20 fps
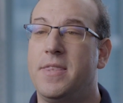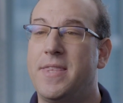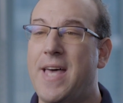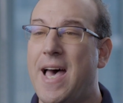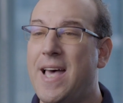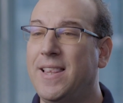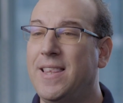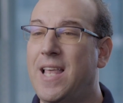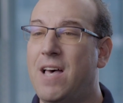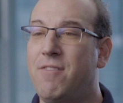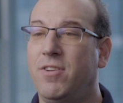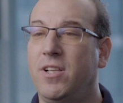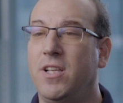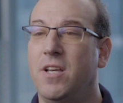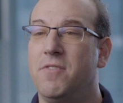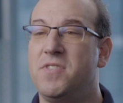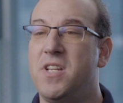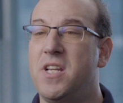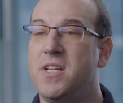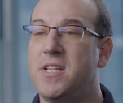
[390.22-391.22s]
That
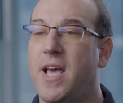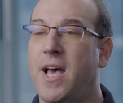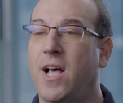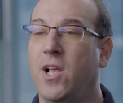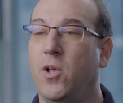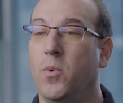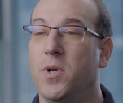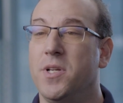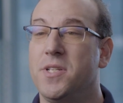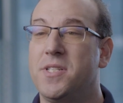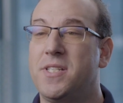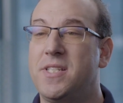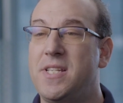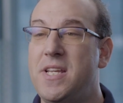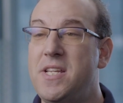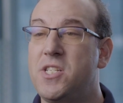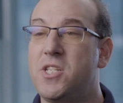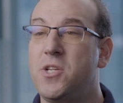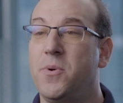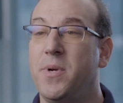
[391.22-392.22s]
level of detail will
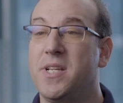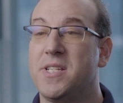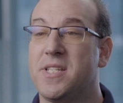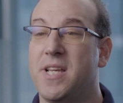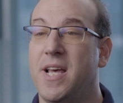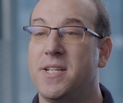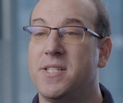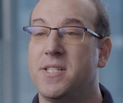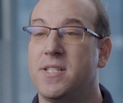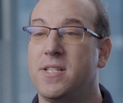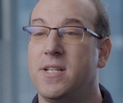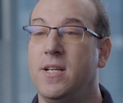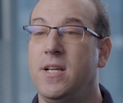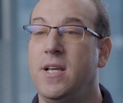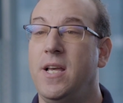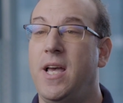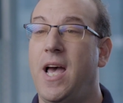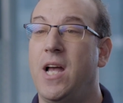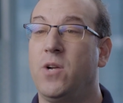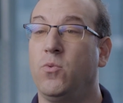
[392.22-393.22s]
cease to exist
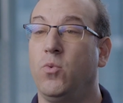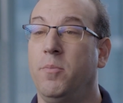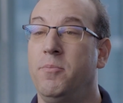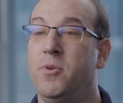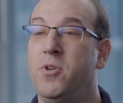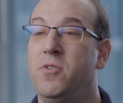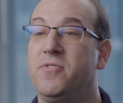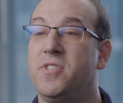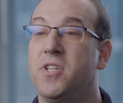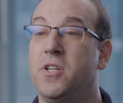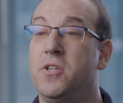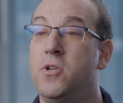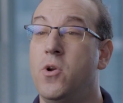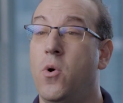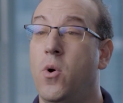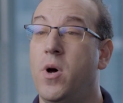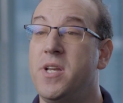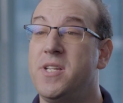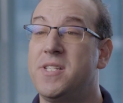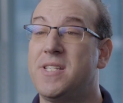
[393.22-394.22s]
and will move to
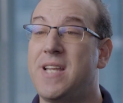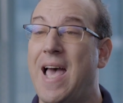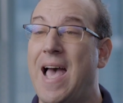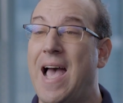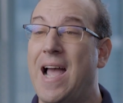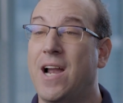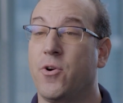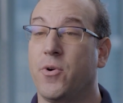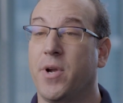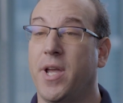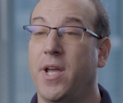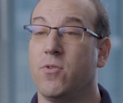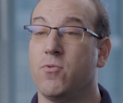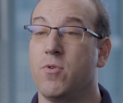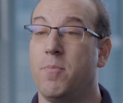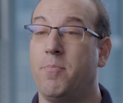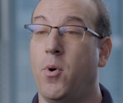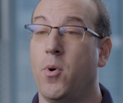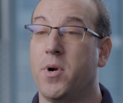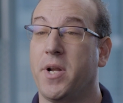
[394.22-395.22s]
noised aggregate
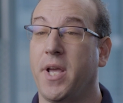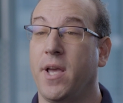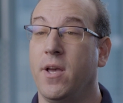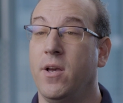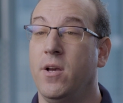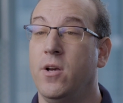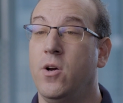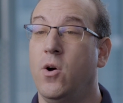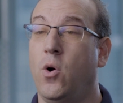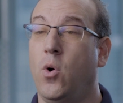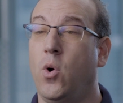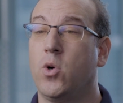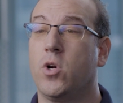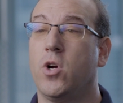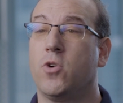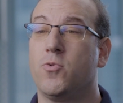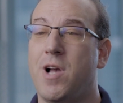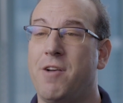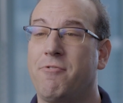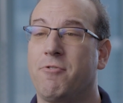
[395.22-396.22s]
reporting,
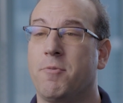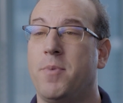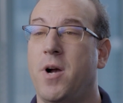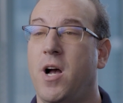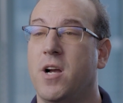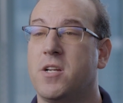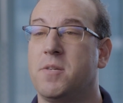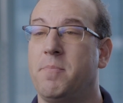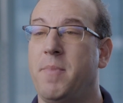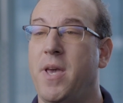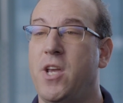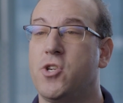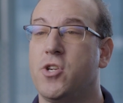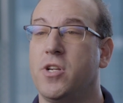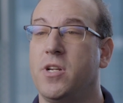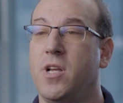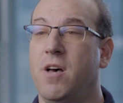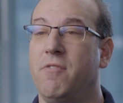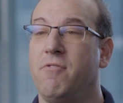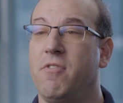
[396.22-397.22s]
or a rough
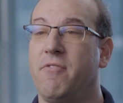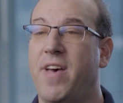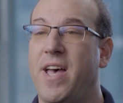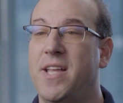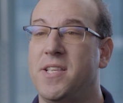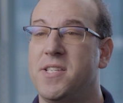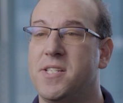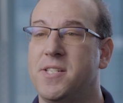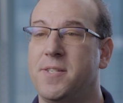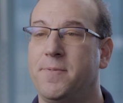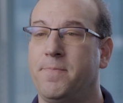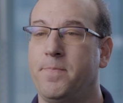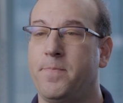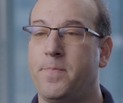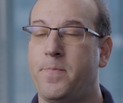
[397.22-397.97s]
approximation of events.